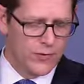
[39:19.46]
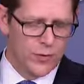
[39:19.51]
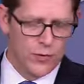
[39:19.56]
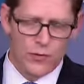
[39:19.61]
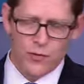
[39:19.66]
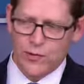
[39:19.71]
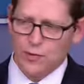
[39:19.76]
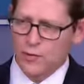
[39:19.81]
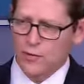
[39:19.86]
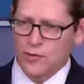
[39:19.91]

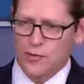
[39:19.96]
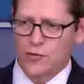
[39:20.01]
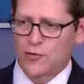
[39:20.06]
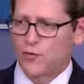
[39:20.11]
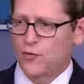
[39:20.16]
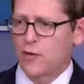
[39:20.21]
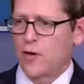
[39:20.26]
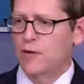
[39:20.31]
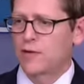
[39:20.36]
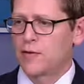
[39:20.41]
views that are
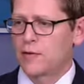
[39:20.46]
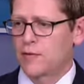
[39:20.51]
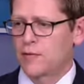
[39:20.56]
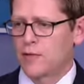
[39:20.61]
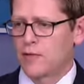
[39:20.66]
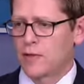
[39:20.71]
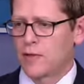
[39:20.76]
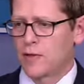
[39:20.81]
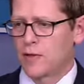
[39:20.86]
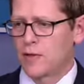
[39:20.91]

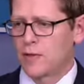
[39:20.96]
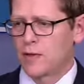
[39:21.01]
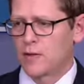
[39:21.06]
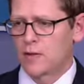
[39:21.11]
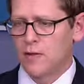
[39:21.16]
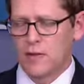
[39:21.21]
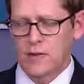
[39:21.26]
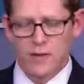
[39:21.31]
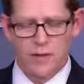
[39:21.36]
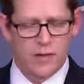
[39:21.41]
constructive
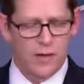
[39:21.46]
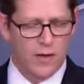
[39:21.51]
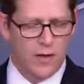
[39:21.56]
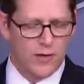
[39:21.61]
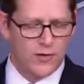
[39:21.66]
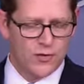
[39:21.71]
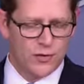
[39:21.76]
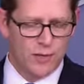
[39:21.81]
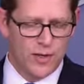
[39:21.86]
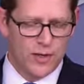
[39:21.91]
in
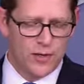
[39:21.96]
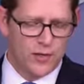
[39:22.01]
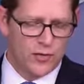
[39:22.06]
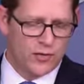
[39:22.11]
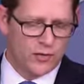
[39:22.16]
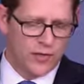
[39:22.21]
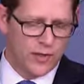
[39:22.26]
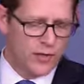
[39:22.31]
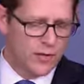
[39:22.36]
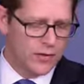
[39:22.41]
our
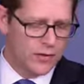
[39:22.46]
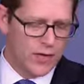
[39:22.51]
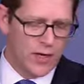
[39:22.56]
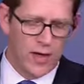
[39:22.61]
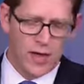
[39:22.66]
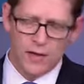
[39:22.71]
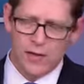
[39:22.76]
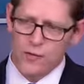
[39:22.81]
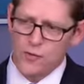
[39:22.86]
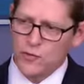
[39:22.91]
estimation. Senator
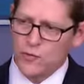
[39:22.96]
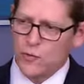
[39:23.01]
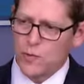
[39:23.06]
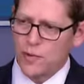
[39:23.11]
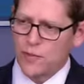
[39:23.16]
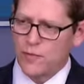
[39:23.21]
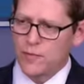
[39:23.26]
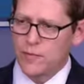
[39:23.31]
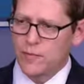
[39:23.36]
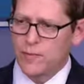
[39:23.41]
Collins is
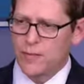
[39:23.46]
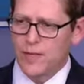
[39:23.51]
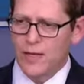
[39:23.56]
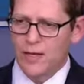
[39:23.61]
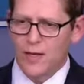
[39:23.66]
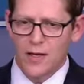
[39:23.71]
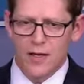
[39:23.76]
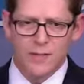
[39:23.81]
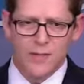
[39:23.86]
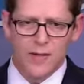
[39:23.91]
one of them,
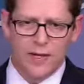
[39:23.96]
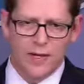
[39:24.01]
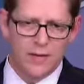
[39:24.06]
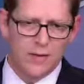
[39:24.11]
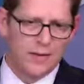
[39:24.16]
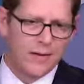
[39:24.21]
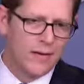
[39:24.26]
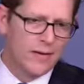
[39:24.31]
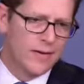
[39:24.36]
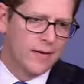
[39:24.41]
but I'm
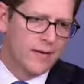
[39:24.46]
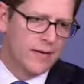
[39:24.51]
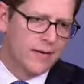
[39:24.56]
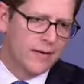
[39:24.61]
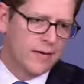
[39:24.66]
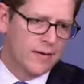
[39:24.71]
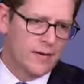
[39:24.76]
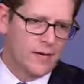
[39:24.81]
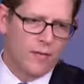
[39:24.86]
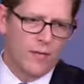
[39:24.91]
not
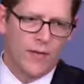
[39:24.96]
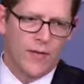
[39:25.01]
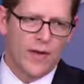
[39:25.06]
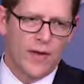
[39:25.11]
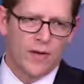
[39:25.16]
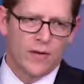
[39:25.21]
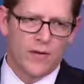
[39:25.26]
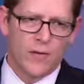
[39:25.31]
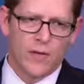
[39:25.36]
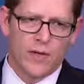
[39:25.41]
going to
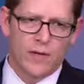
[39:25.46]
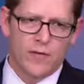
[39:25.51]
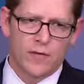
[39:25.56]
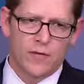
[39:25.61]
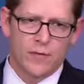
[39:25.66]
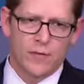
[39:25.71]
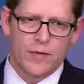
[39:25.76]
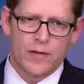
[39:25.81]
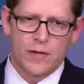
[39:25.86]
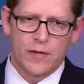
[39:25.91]

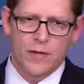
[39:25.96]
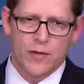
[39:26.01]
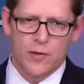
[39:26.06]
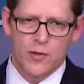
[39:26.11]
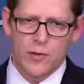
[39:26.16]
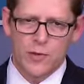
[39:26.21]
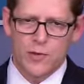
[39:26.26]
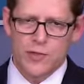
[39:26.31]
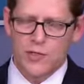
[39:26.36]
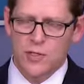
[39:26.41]
evaluate from
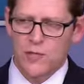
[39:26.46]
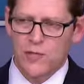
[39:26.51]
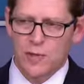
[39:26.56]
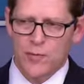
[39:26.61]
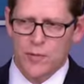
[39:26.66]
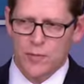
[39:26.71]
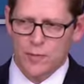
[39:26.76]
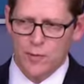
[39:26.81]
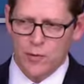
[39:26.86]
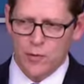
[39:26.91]
here a
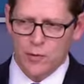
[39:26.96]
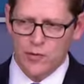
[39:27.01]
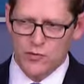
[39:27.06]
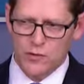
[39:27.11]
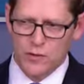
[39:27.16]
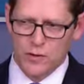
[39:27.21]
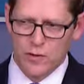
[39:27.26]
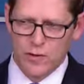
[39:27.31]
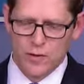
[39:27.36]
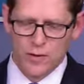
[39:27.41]
specific
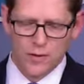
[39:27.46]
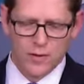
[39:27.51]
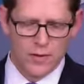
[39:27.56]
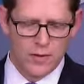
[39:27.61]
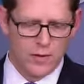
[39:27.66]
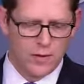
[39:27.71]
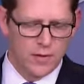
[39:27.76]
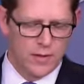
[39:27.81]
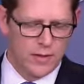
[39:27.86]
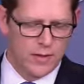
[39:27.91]
proposal
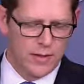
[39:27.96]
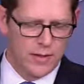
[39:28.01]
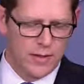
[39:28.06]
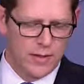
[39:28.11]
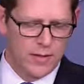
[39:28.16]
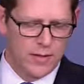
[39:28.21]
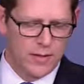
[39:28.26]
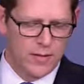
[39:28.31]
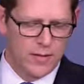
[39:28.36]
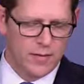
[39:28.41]

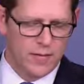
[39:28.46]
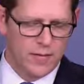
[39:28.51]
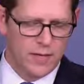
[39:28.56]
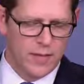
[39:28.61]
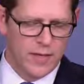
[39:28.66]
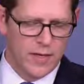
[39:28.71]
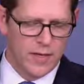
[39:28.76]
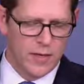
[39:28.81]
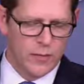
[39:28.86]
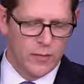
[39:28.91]

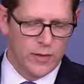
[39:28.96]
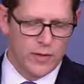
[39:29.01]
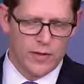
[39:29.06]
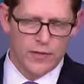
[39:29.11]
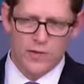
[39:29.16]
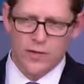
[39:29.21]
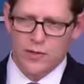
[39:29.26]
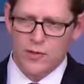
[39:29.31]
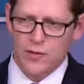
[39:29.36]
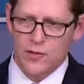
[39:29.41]
beyond what
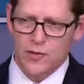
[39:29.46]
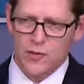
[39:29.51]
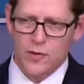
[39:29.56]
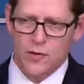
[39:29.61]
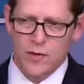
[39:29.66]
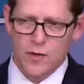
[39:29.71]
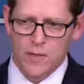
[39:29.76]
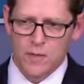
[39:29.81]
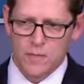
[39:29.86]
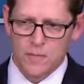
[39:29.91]
I've said
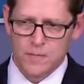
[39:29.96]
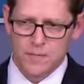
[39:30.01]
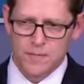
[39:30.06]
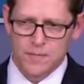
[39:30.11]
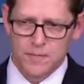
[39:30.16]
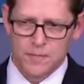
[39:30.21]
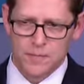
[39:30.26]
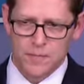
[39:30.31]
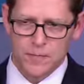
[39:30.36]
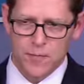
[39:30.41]
thus far.
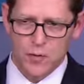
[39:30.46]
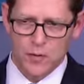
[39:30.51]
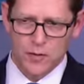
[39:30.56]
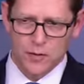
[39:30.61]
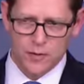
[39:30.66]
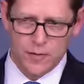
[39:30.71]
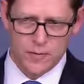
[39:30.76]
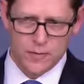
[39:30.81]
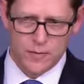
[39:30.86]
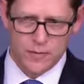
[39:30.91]

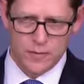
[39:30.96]
Mark?